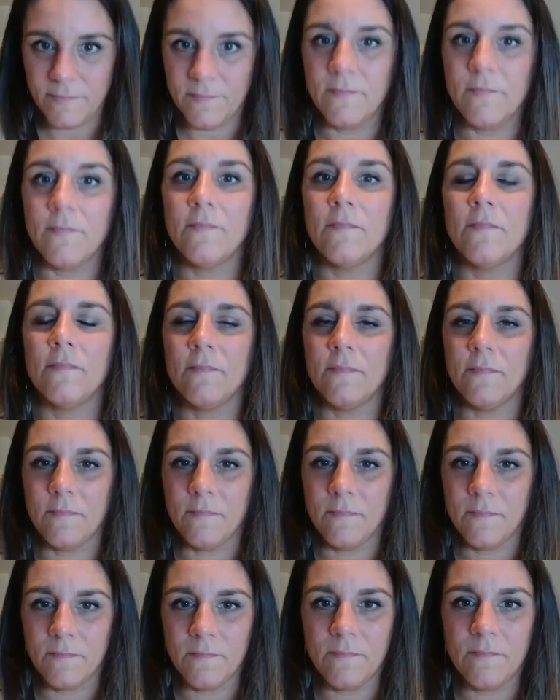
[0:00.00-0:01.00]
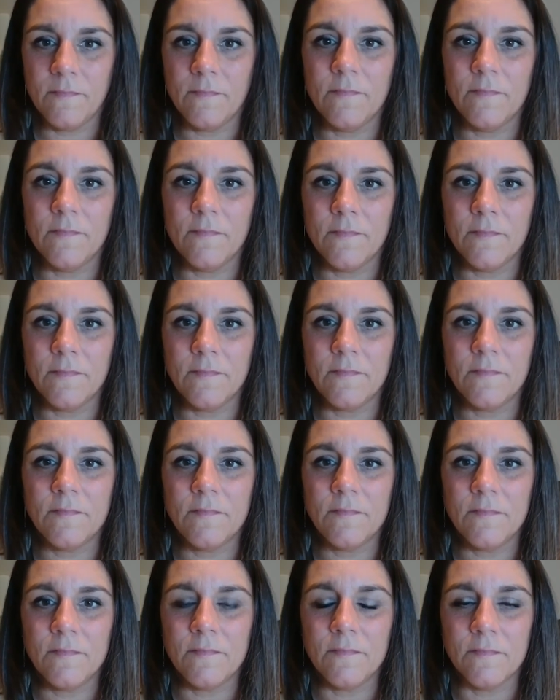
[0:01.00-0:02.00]

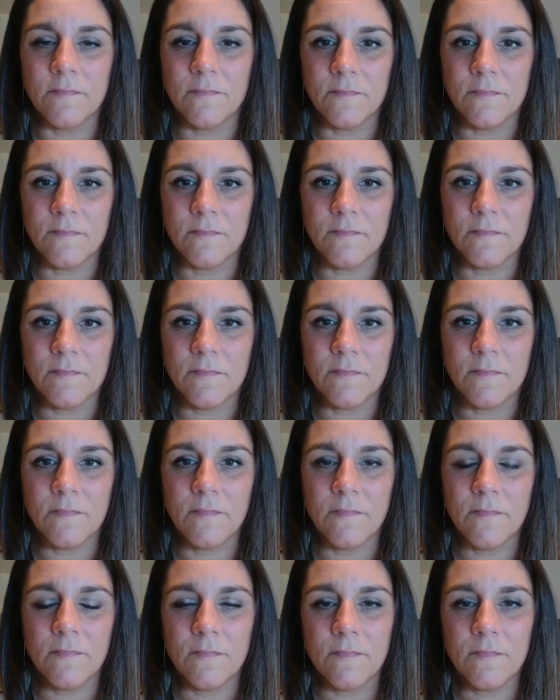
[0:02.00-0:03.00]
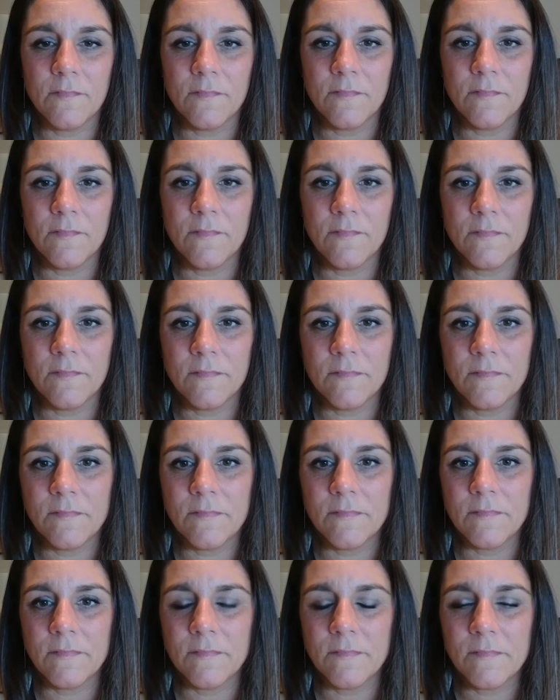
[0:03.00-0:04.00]

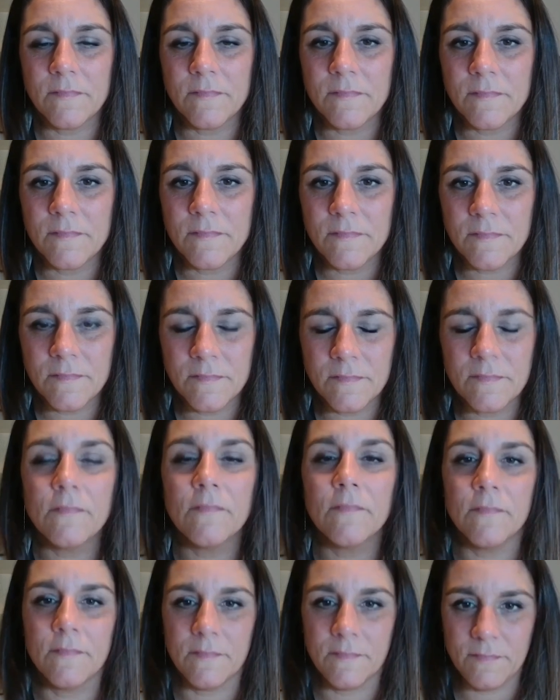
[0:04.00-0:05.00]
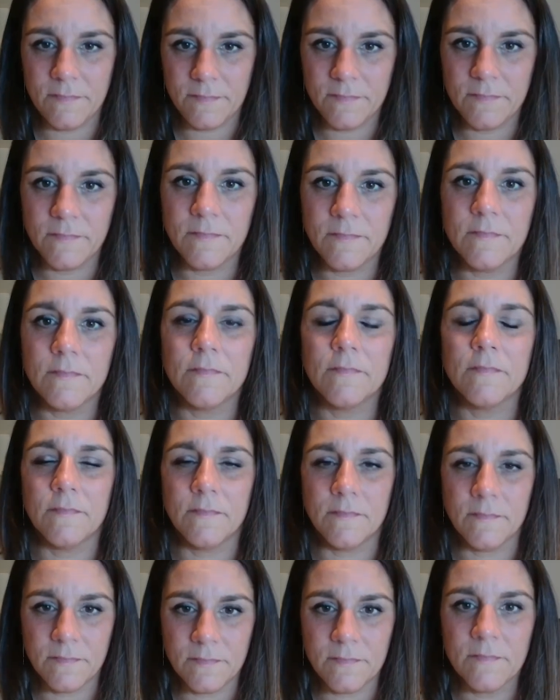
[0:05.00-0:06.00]

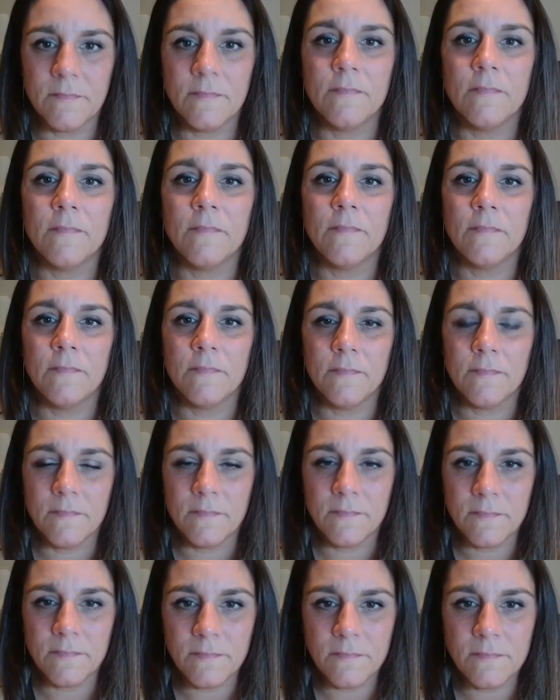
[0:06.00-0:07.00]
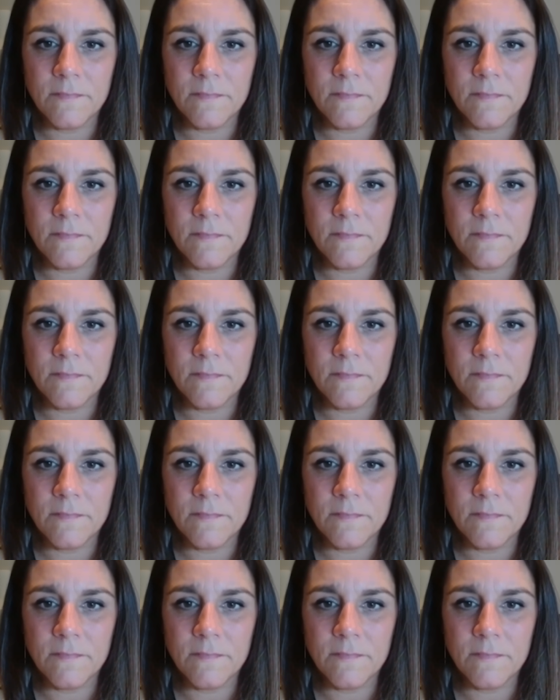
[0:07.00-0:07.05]
No words are spoken by the person on screen.